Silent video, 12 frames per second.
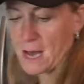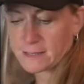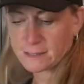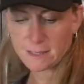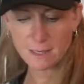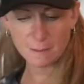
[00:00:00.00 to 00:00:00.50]

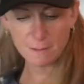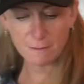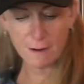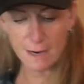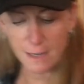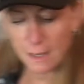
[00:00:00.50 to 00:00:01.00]
pasta to be
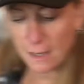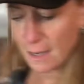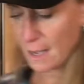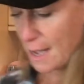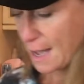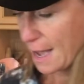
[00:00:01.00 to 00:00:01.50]
ready.
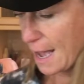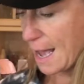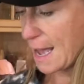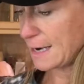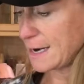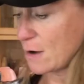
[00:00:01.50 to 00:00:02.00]

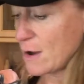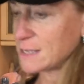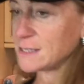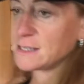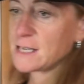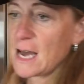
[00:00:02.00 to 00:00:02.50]
And now
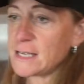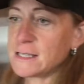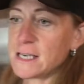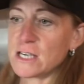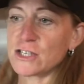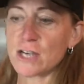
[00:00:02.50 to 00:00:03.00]
as a side
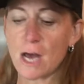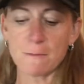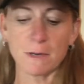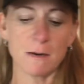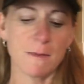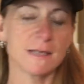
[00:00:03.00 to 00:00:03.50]
dish,
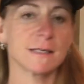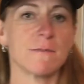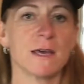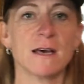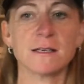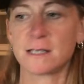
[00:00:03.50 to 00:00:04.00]
I'm gonna make
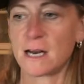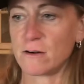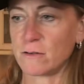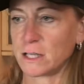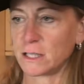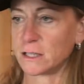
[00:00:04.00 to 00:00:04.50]
something else that I
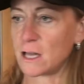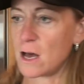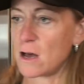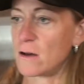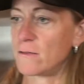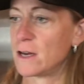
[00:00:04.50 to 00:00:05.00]
really
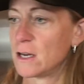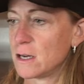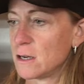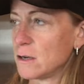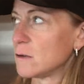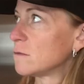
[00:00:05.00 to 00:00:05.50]
love,
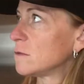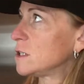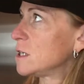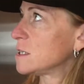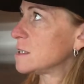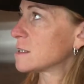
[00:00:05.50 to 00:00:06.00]

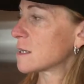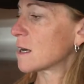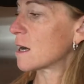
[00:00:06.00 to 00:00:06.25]
which is